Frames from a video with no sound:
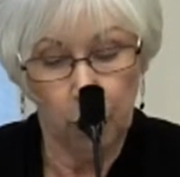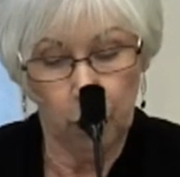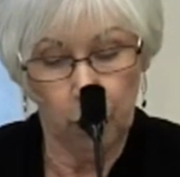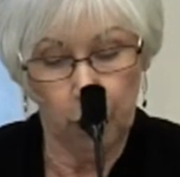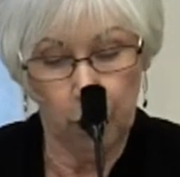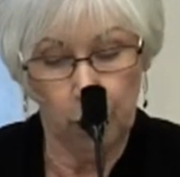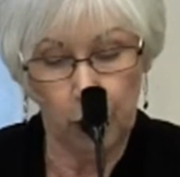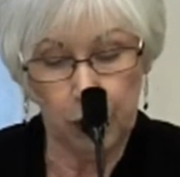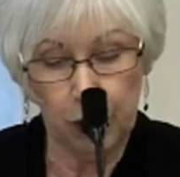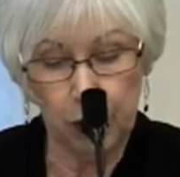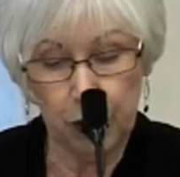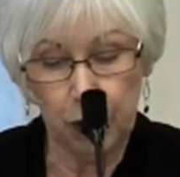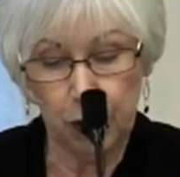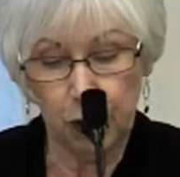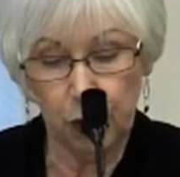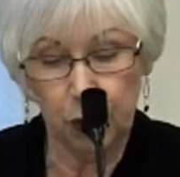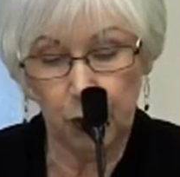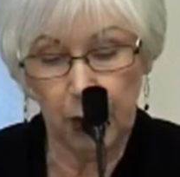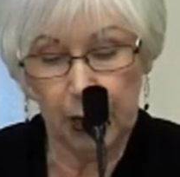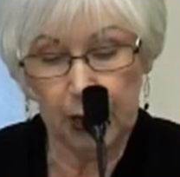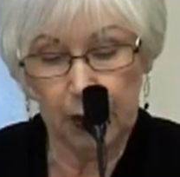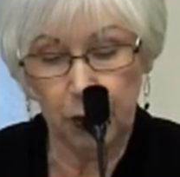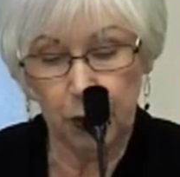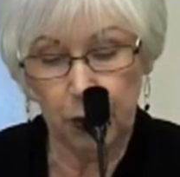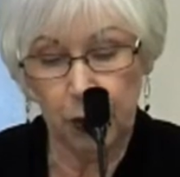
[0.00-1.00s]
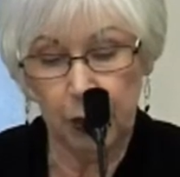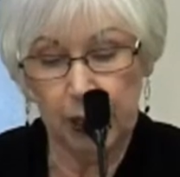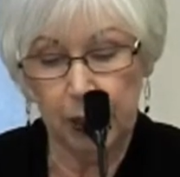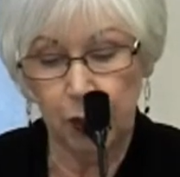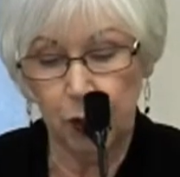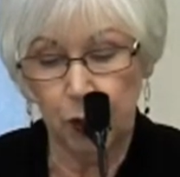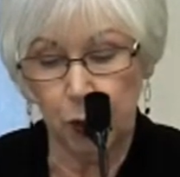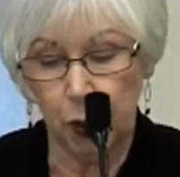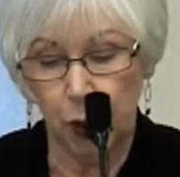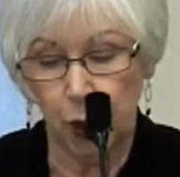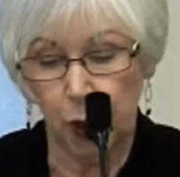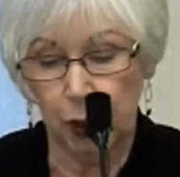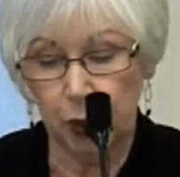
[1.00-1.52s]
was the director in
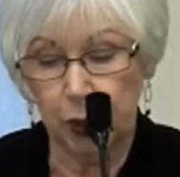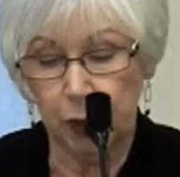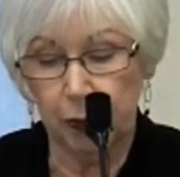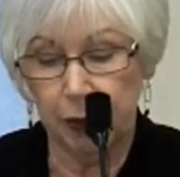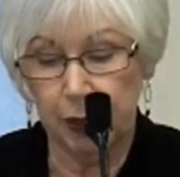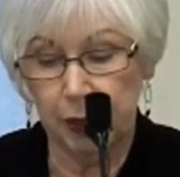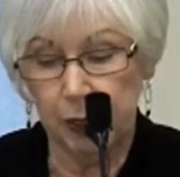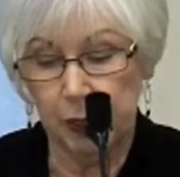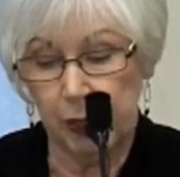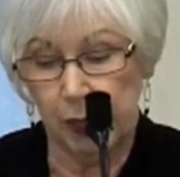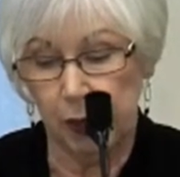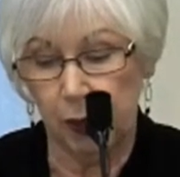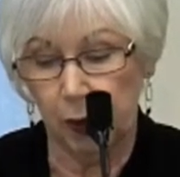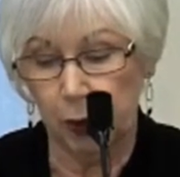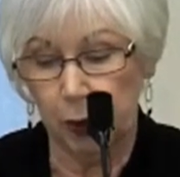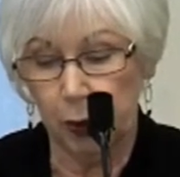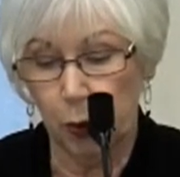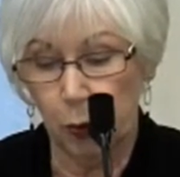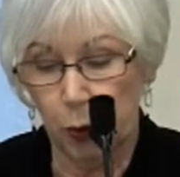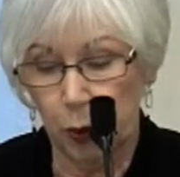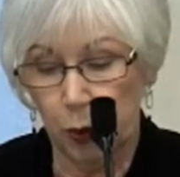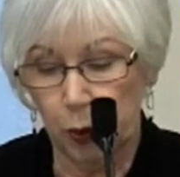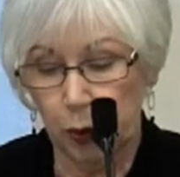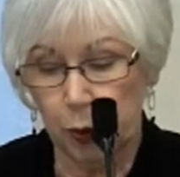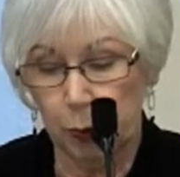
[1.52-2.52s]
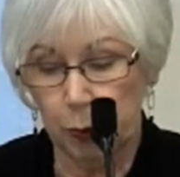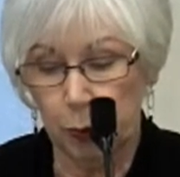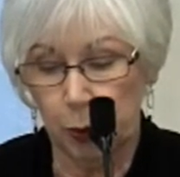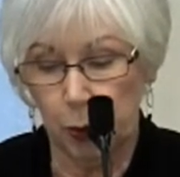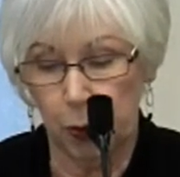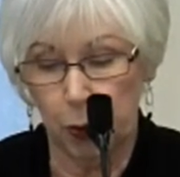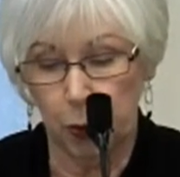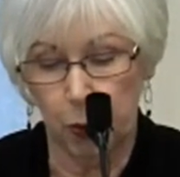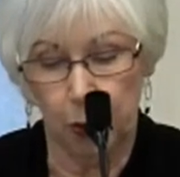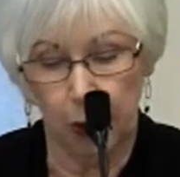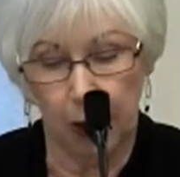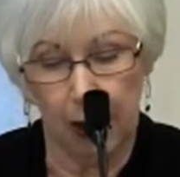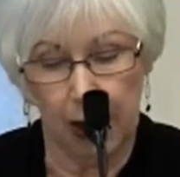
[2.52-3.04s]
charge of the Ontario Works
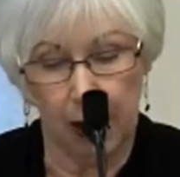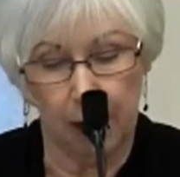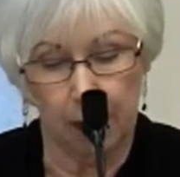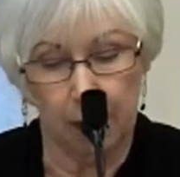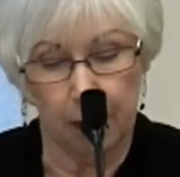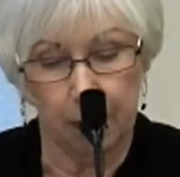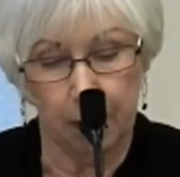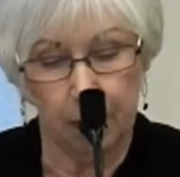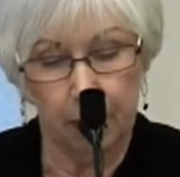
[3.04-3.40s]
program.